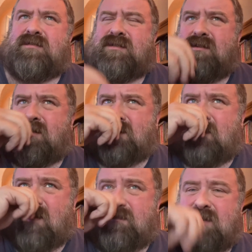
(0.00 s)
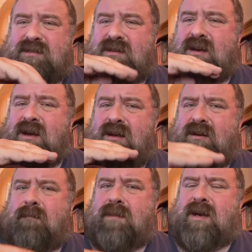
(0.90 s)
So it's not as if I'm just
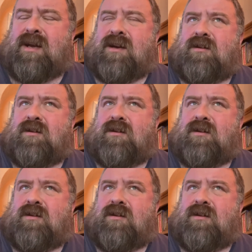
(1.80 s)
completely